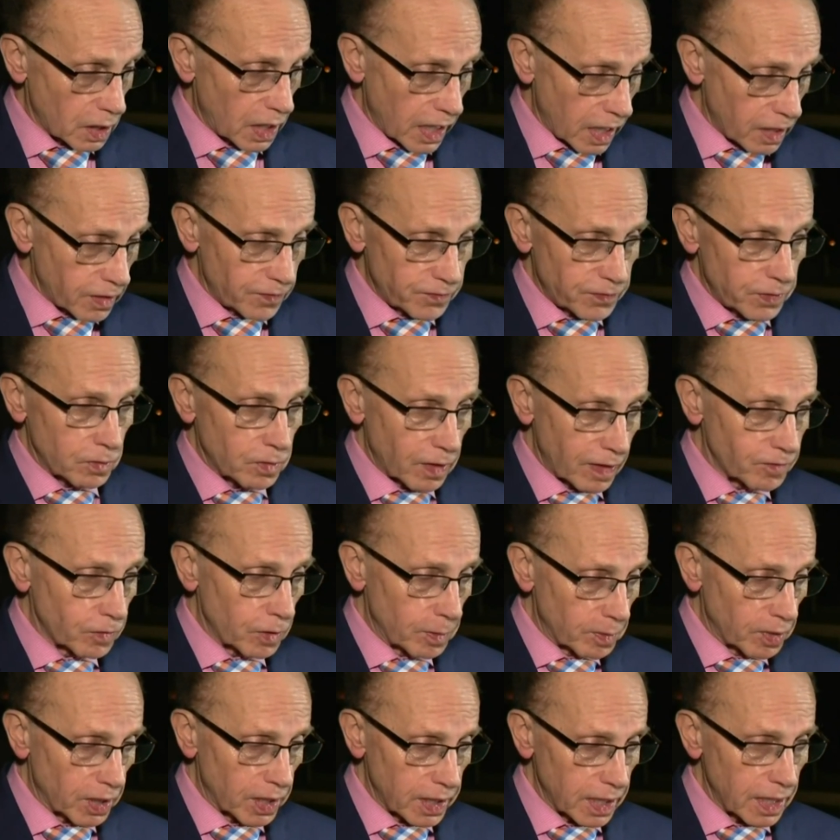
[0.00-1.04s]
interview
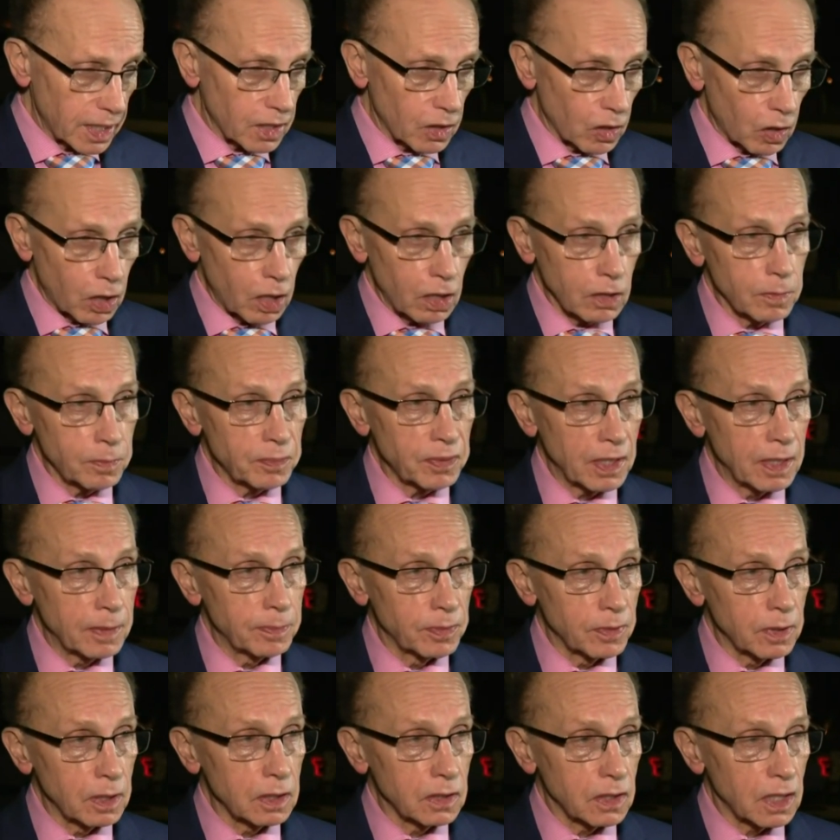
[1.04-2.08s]
everybody and all the
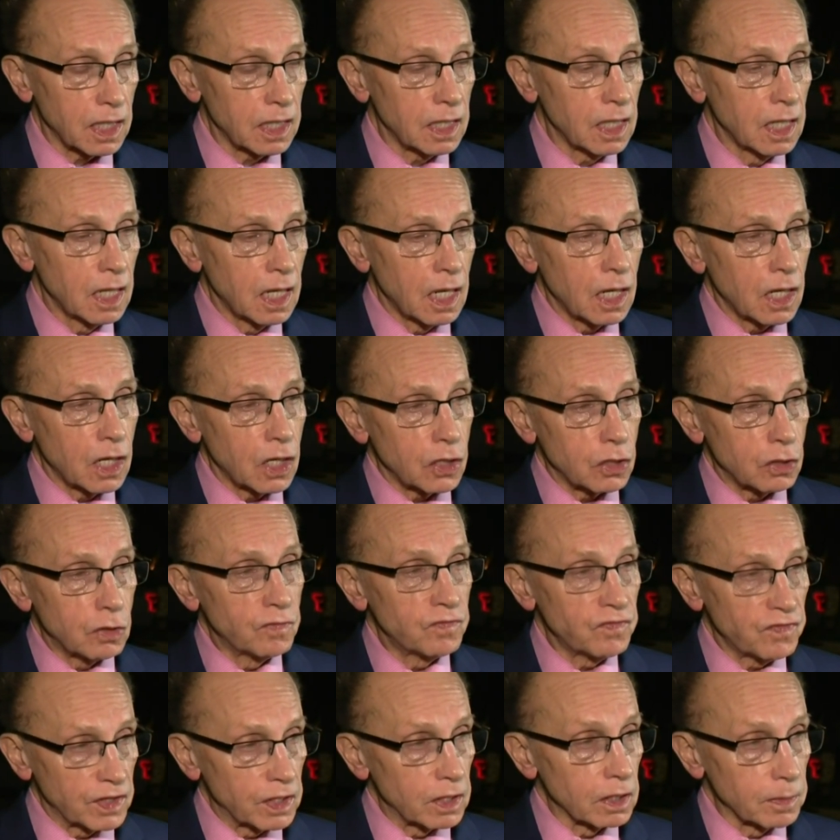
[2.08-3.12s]
people that you
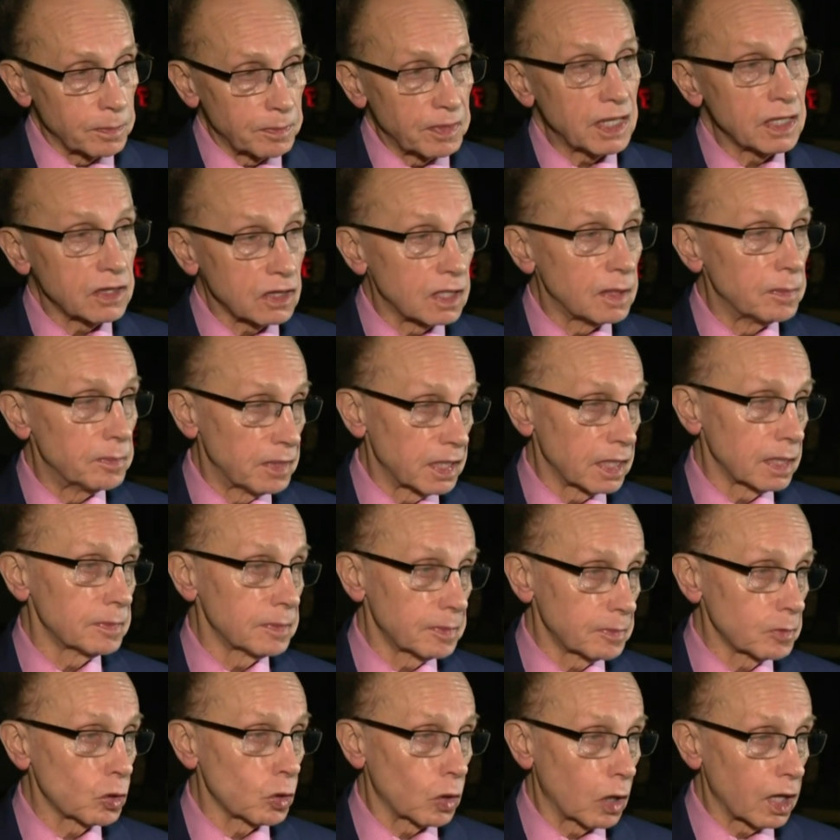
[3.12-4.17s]
feel meet the
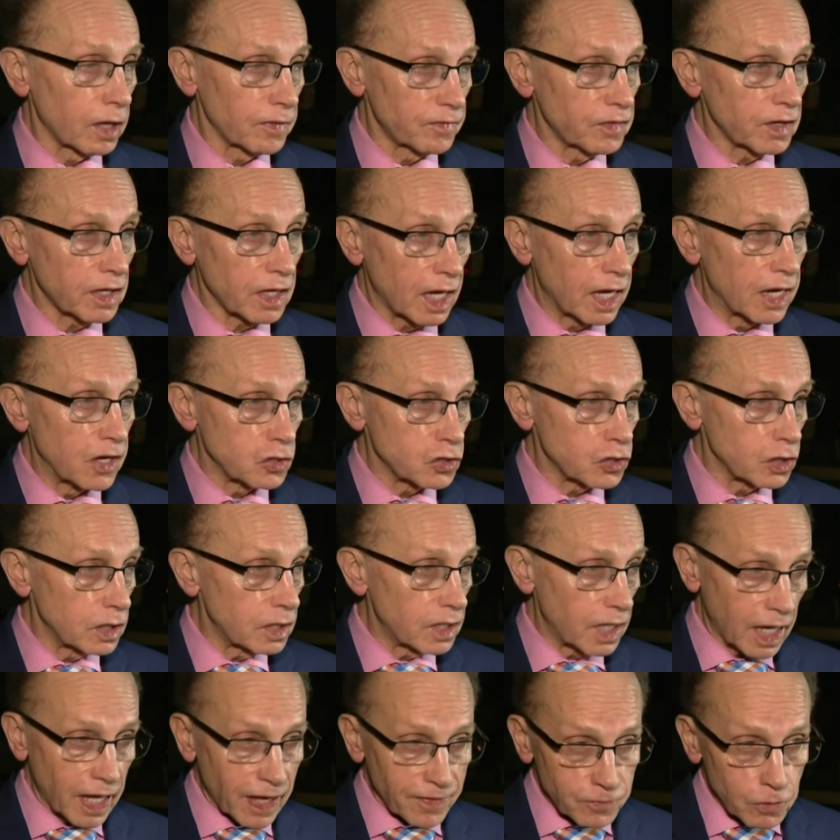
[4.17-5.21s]
minimum qualification.
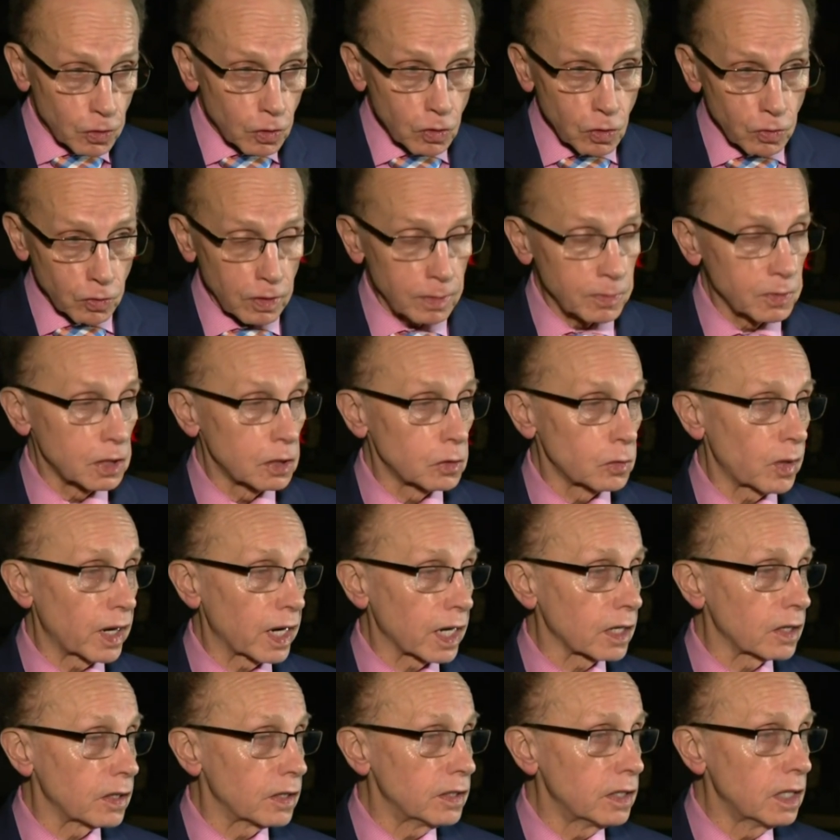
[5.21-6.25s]
They have no criminal
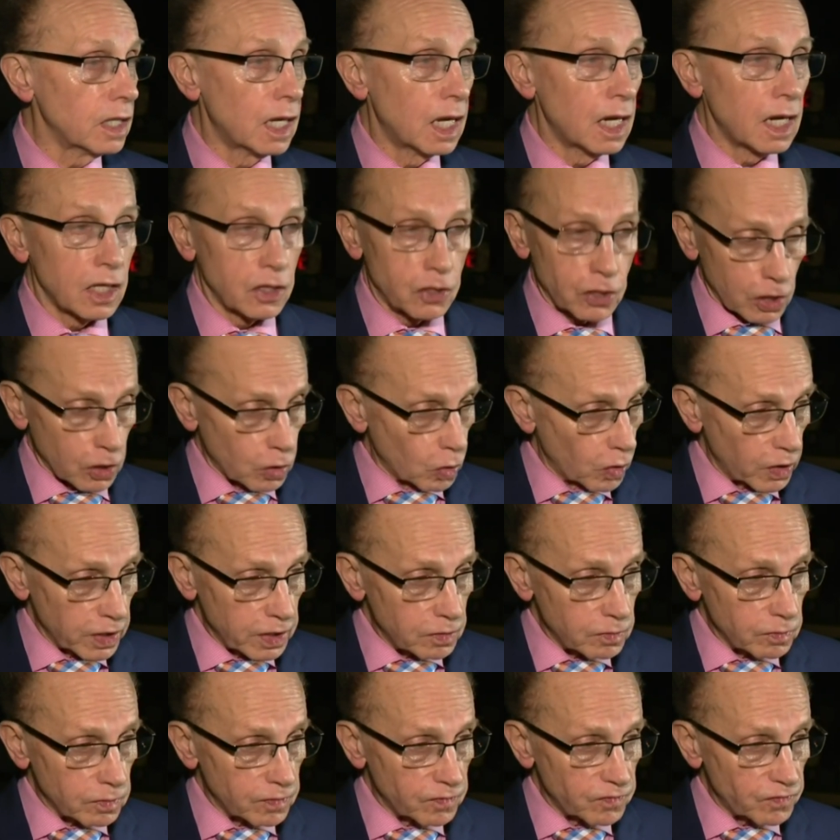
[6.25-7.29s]
record. Mm-hmm. They're
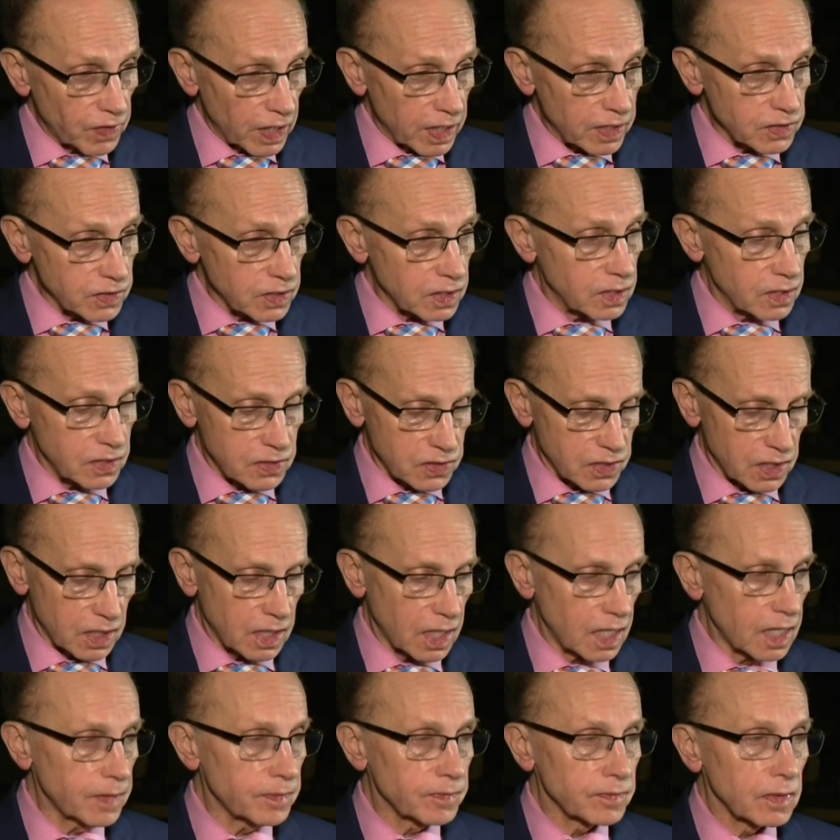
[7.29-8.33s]
going to invest in the
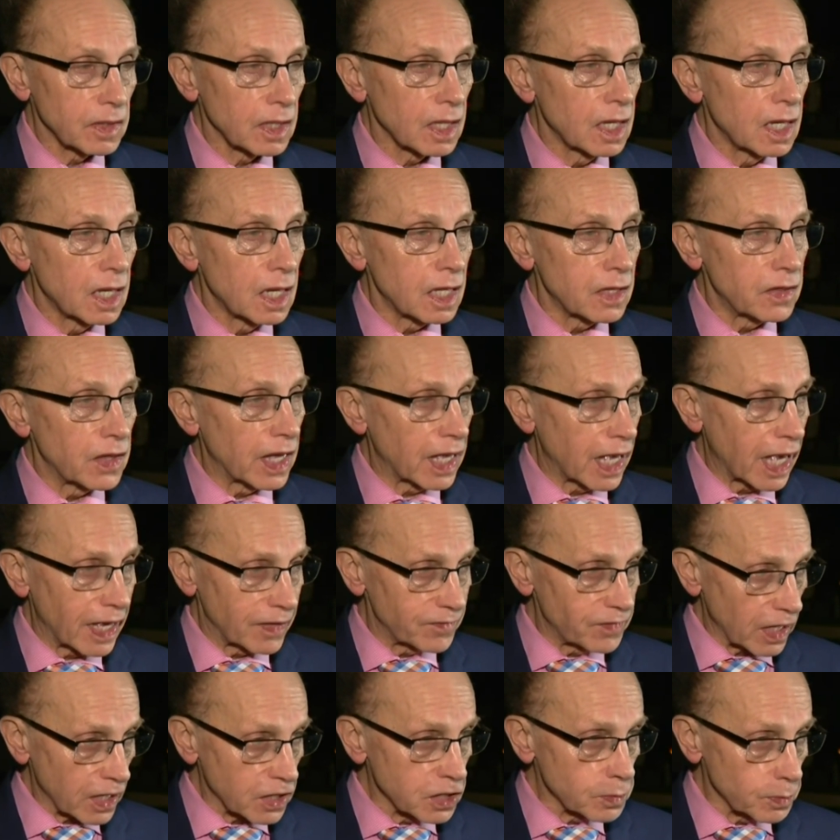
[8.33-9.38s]
city. They
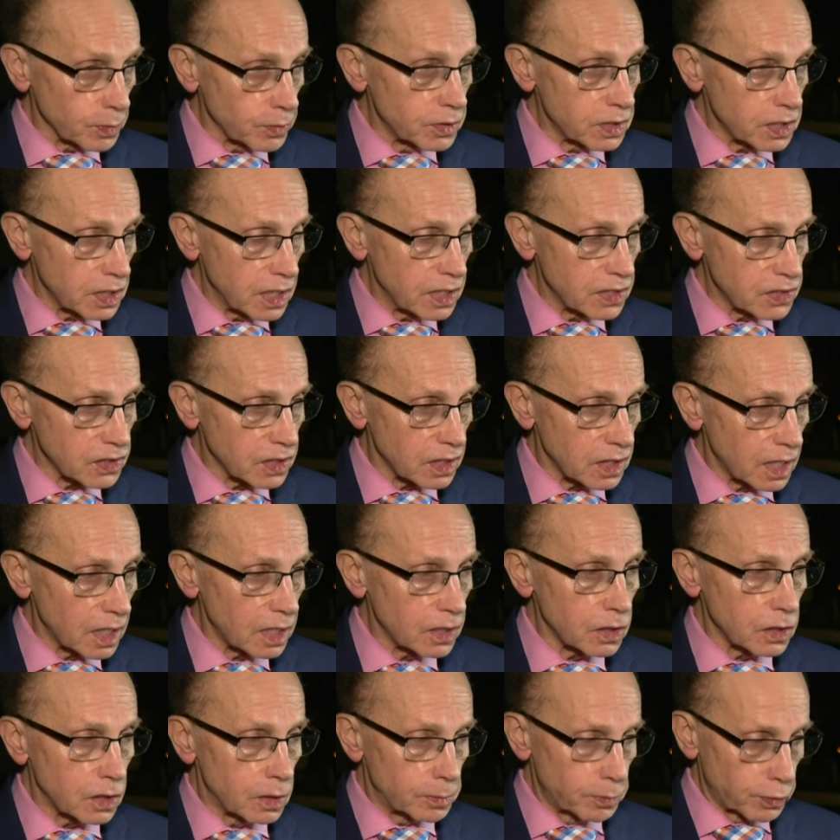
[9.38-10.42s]
have expertise in
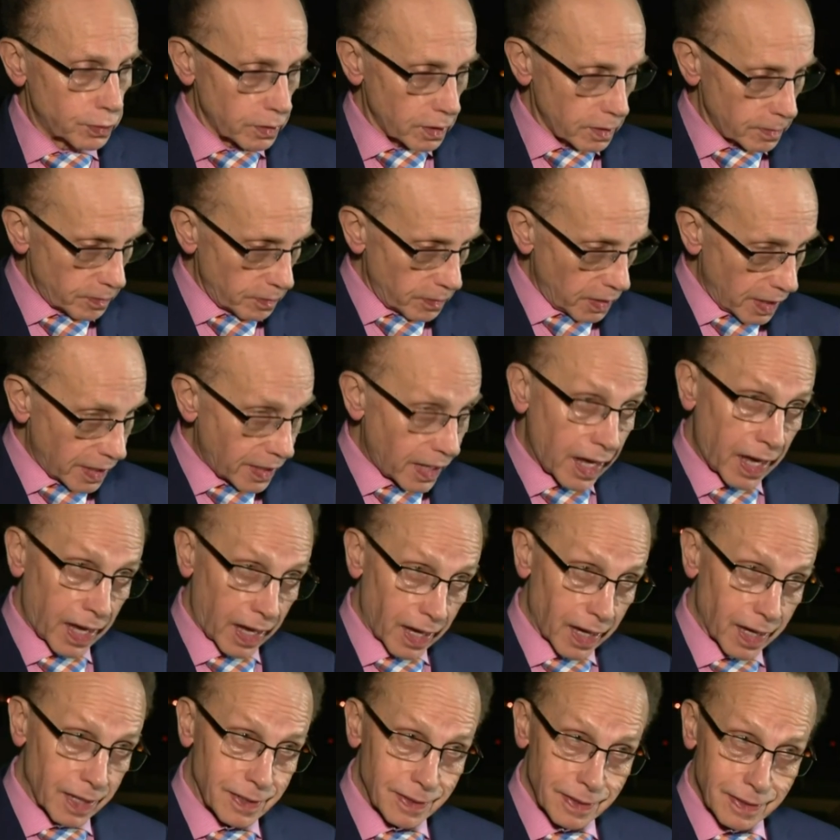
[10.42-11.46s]
it. You put them in a
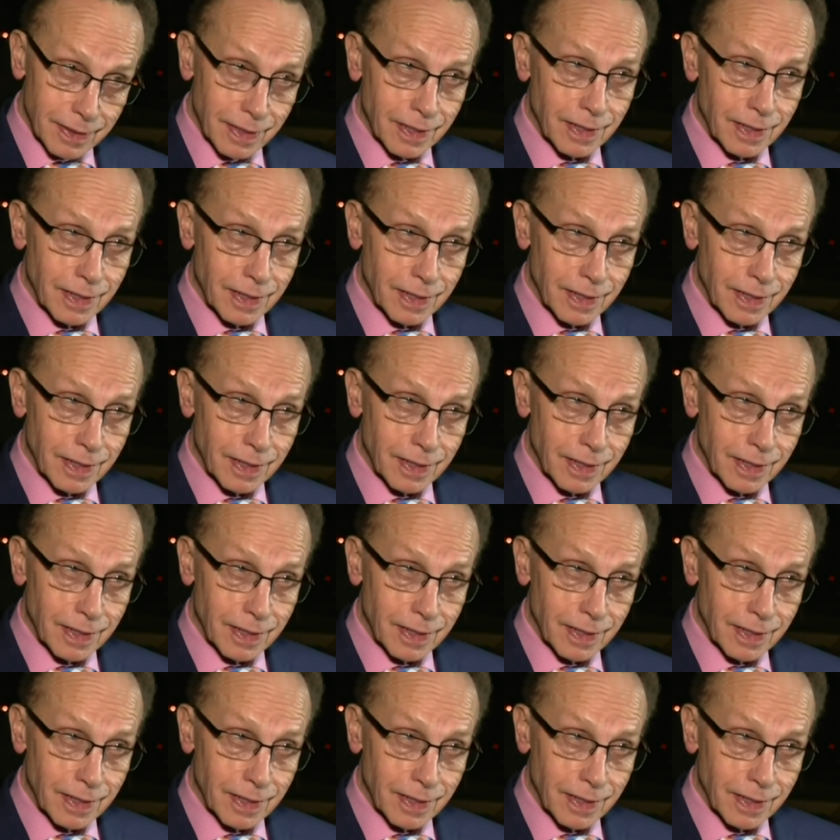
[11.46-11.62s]
hat